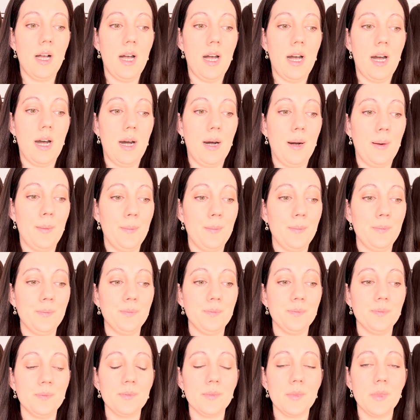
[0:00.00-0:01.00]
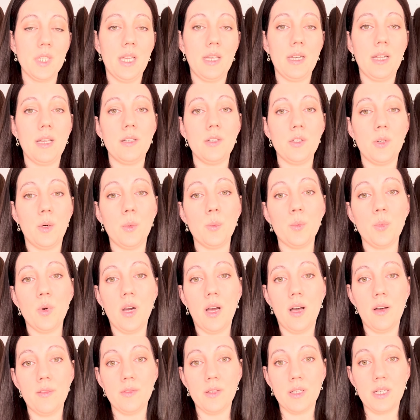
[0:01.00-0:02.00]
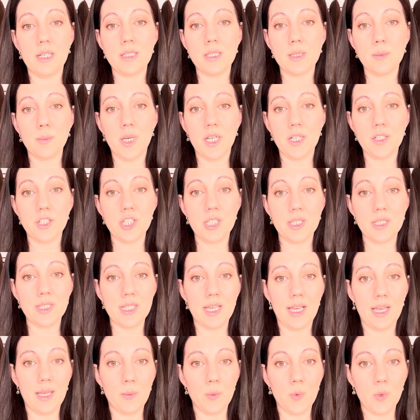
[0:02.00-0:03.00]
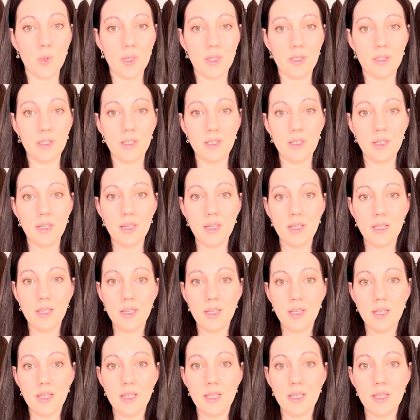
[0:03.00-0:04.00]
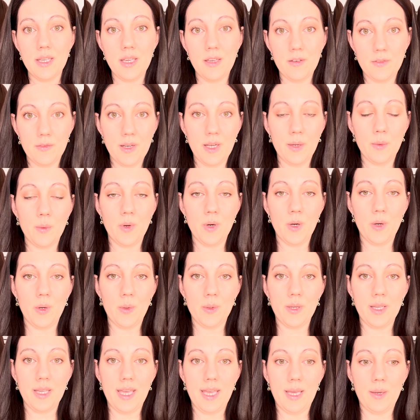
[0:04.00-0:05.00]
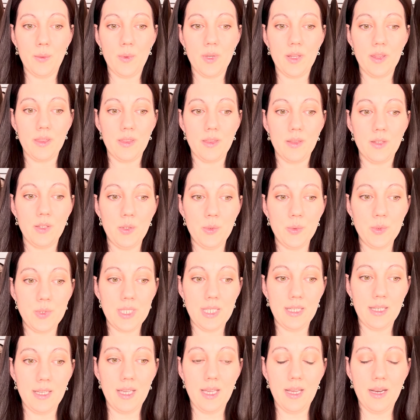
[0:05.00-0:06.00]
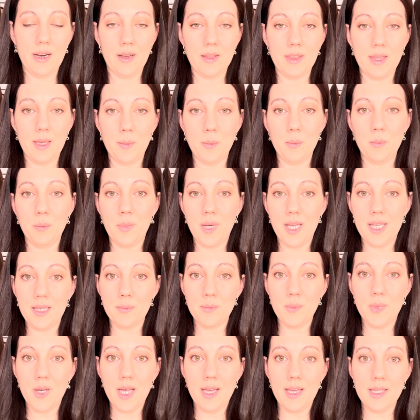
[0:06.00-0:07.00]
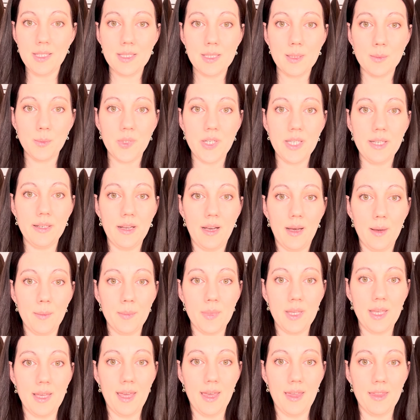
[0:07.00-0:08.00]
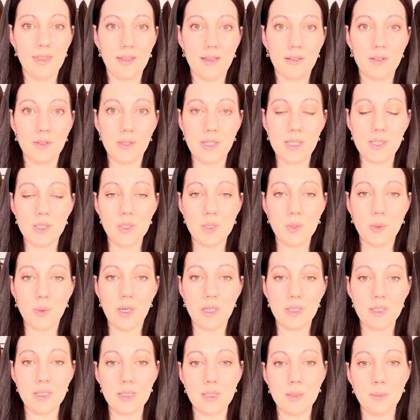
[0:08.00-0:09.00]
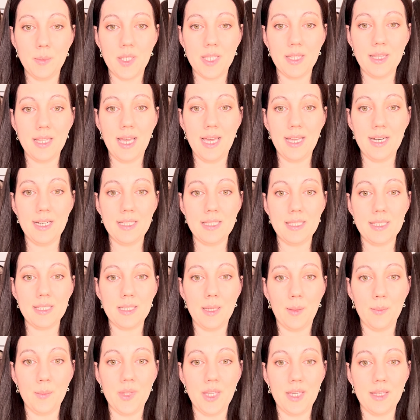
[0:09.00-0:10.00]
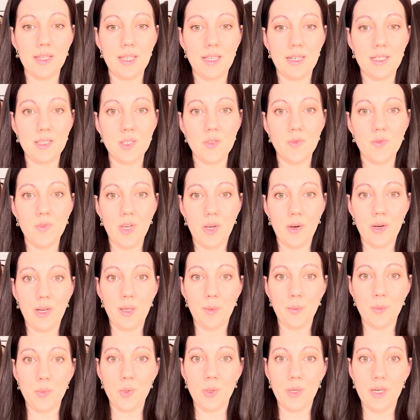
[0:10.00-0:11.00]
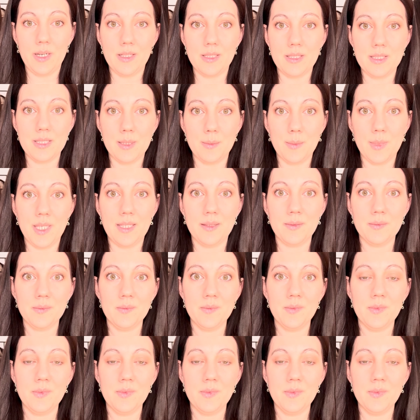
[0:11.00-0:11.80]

And I don't profit as much as I would if I were okay with using hair that might possibly not be ethically sourced. But that is something that is very important to me.